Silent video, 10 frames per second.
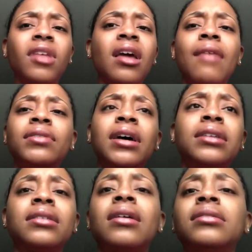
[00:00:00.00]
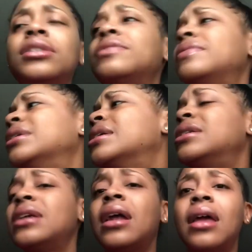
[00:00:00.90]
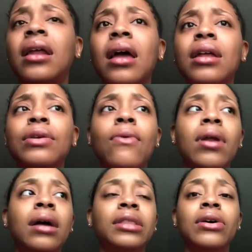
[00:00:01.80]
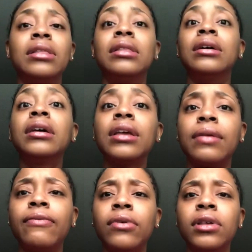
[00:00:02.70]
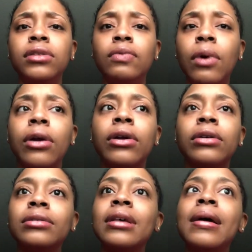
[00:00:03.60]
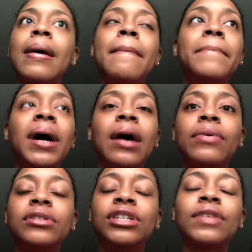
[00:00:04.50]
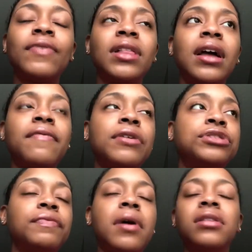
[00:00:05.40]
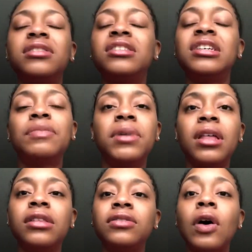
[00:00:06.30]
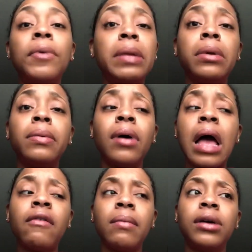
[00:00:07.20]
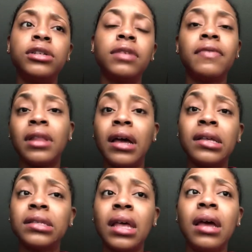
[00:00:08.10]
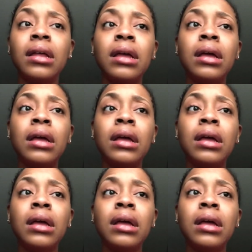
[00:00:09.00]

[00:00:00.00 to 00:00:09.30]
advertising on TV and yada yada yada and going out there and looking for these workers. But with Chick-fil-A, first of all, the stigma that so many people have about Chick-fil-A is that